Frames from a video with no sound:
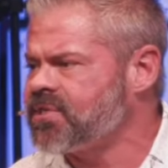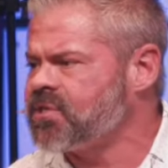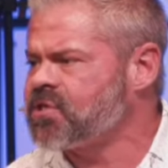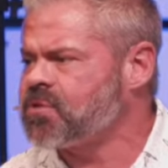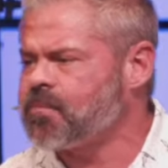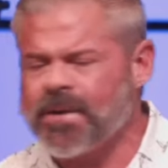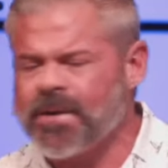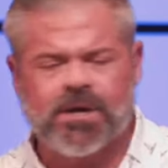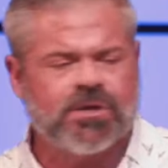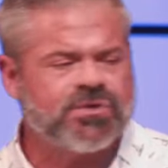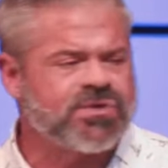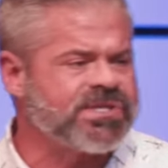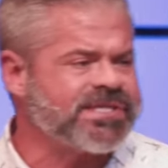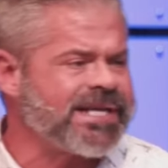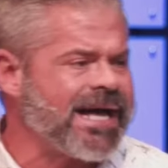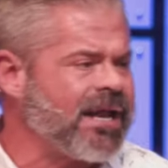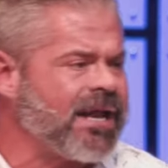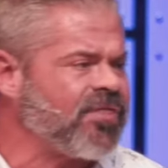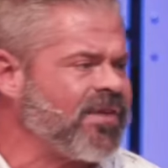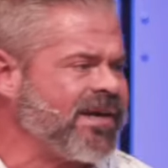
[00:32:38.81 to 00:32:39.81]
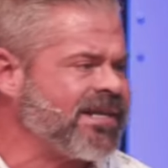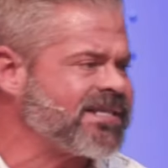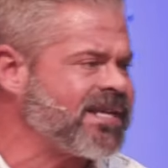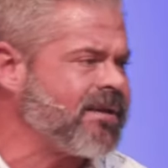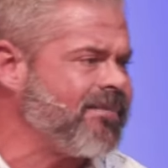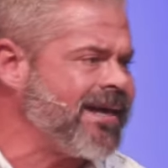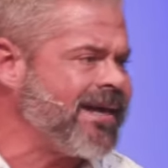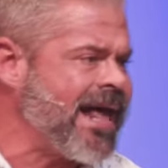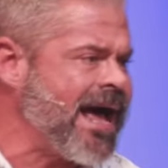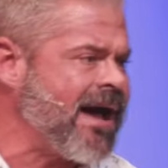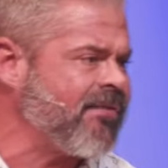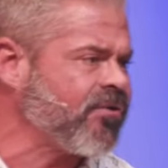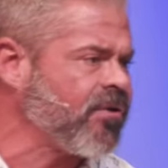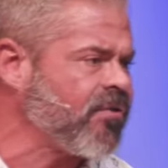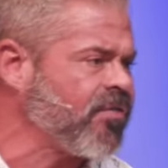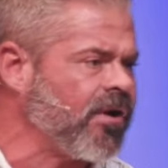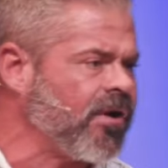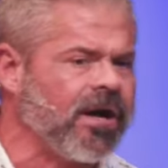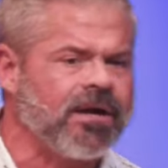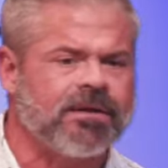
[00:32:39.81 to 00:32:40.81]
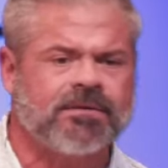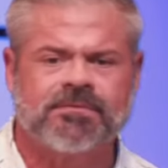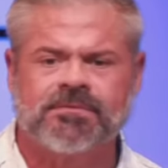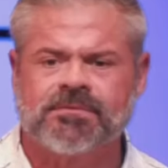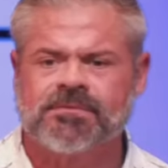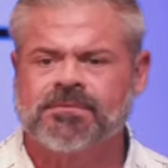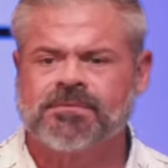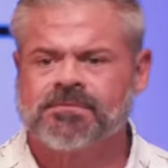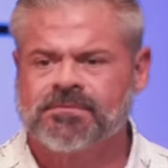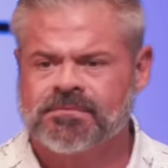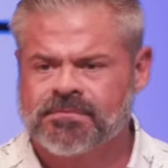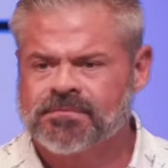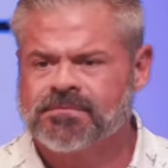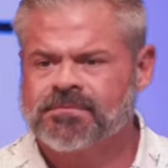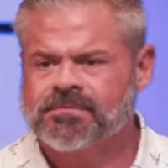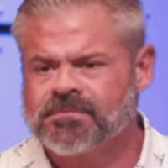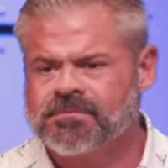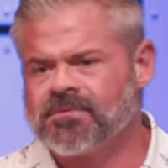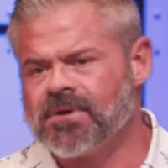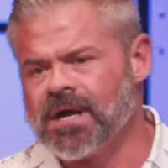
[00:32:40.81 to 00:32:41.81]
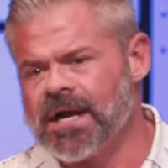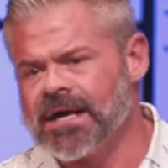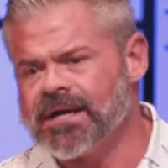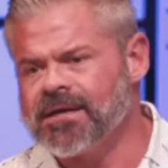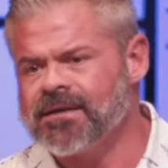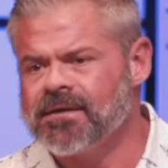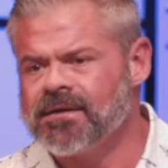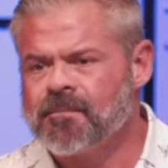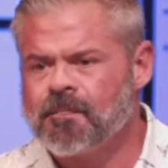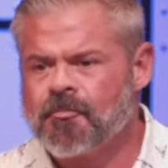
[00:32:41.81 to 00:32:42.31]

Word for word: the spiritual side of things can be an afterthought, yeah. right?